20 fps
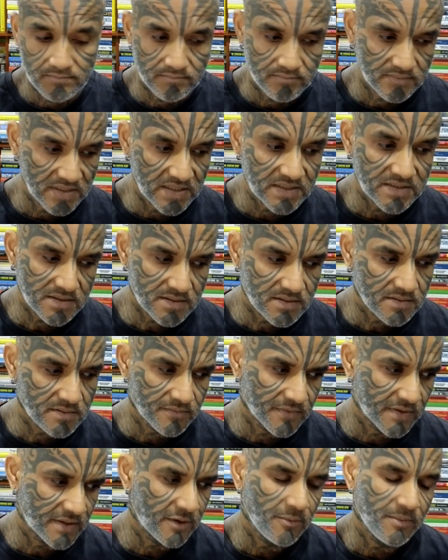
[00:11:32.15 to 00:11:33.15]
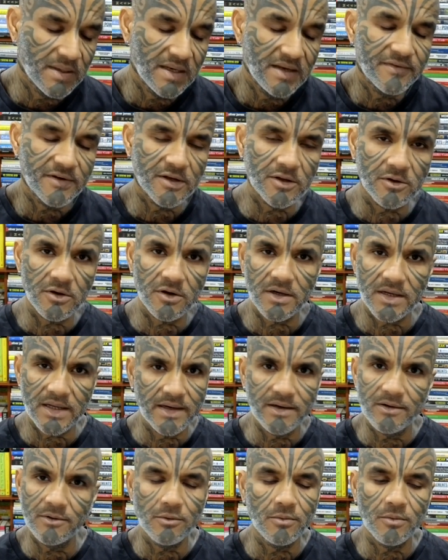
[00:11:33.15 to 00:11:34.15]
That's whether you believe it or not. I
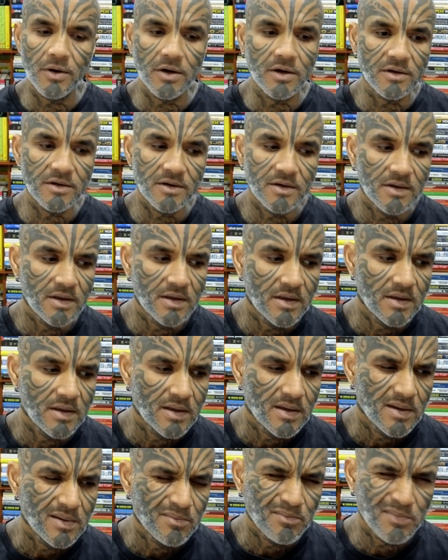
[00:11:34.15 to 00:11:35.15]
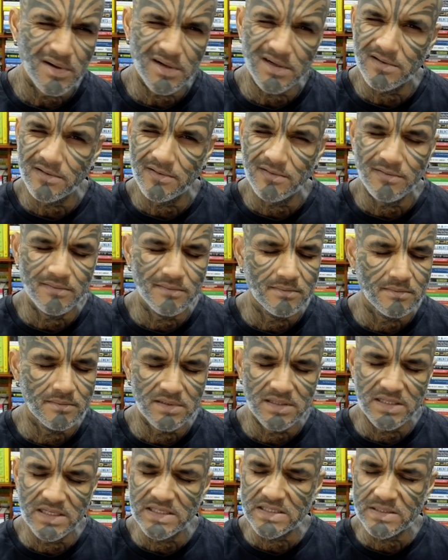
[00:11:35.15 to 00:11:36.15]
don't want. But
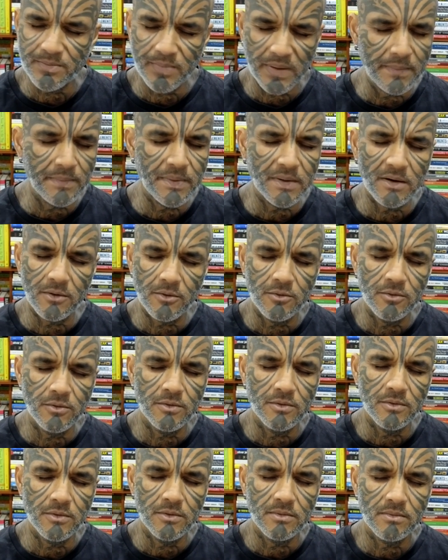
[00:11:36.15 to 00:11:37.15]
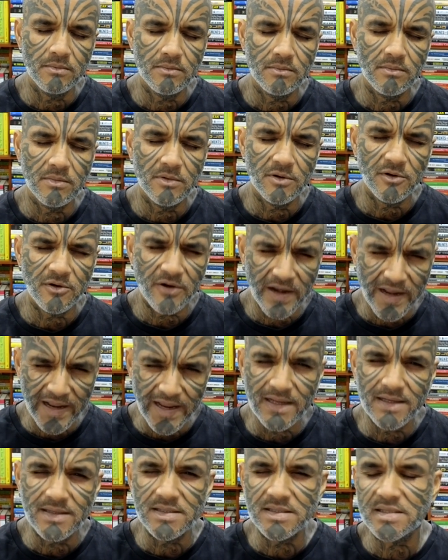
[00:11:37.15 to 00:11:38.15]
these people who
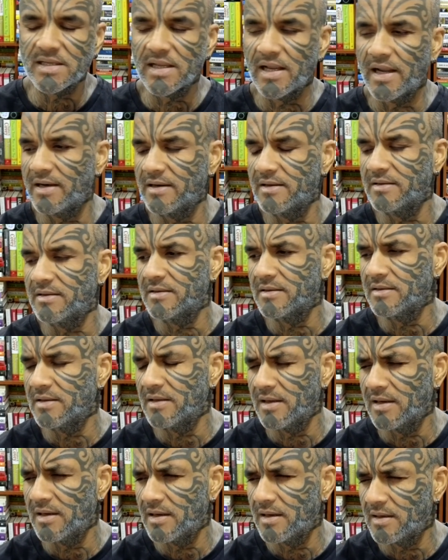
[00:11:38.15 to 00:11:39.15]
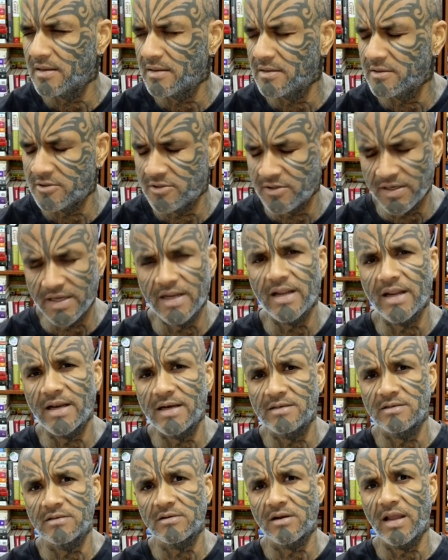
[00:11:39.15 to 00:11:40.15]
race and they drink
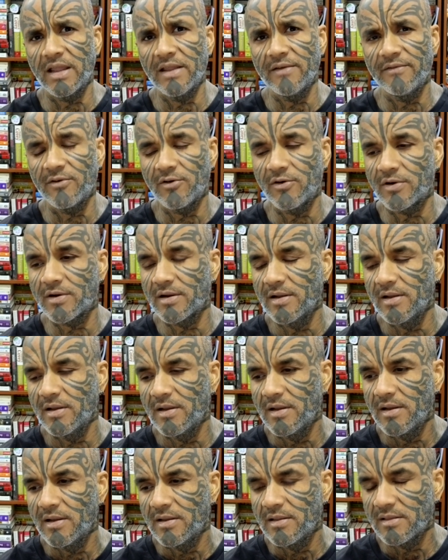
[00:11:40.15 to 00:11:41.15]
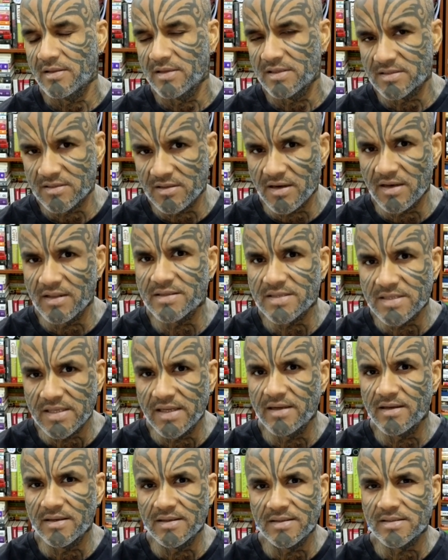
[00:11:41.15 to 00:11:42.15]
and drive or these thrill
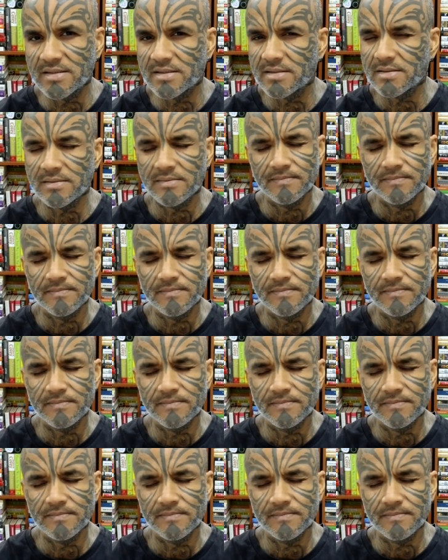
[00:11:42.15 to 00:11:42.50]
seekers,